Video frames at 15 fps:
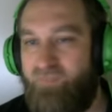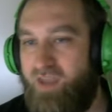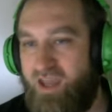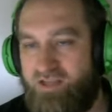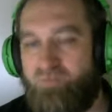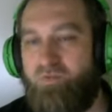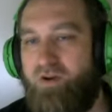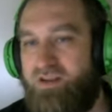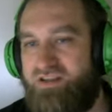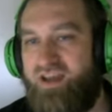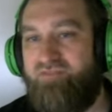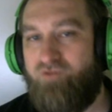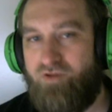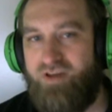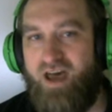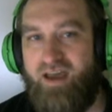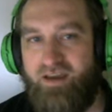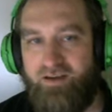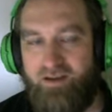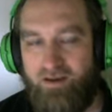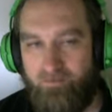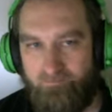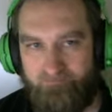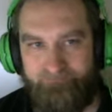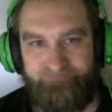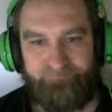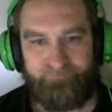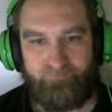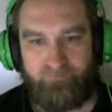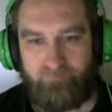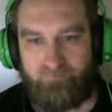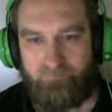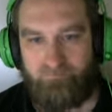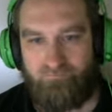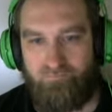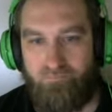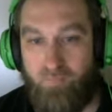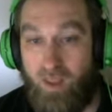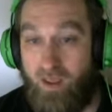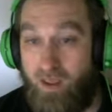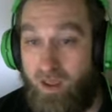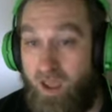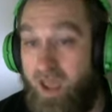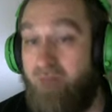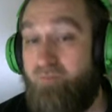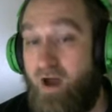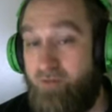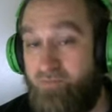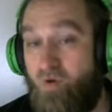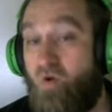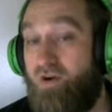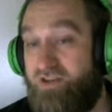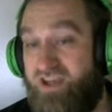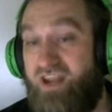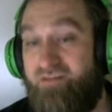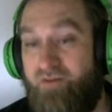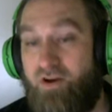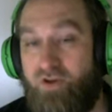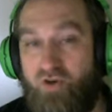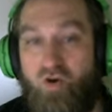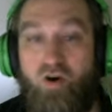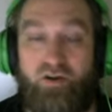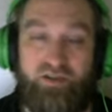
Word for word: It's pretty safe to attack into him and my board is getting very strong